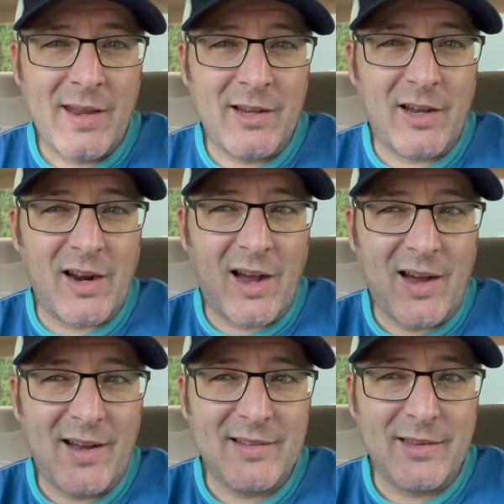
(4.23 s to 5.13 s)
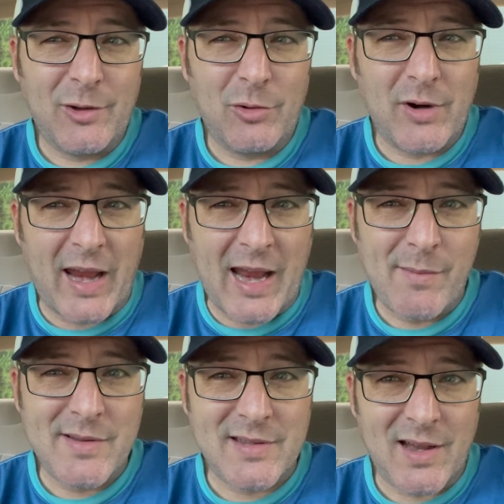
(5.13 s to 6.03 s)
An odd little
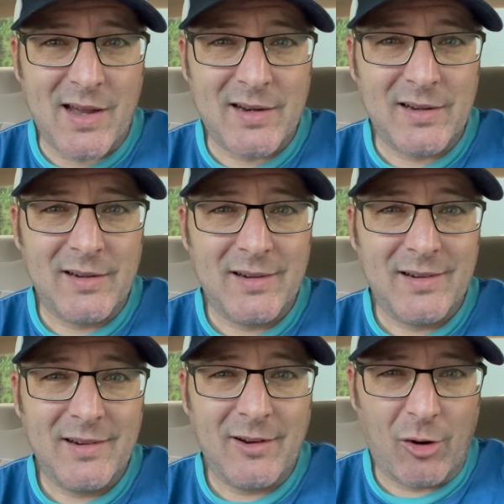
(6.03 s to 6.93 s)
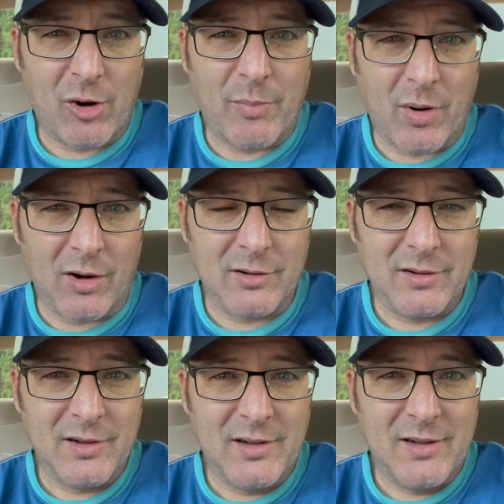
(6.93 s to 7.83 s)
Amazon car part.
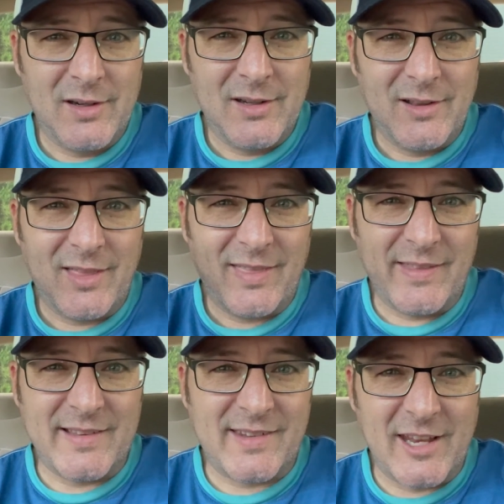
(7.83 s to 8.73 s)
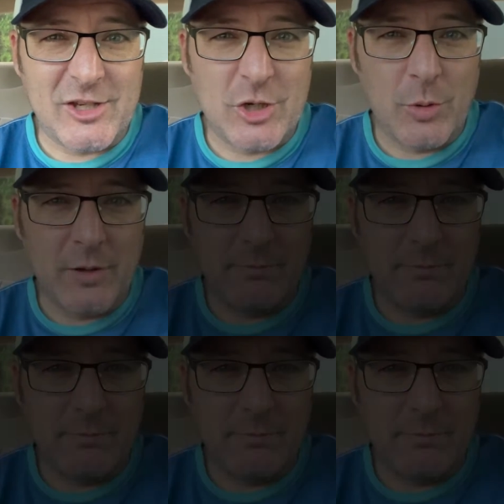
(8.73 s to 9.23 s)
Let's get to it.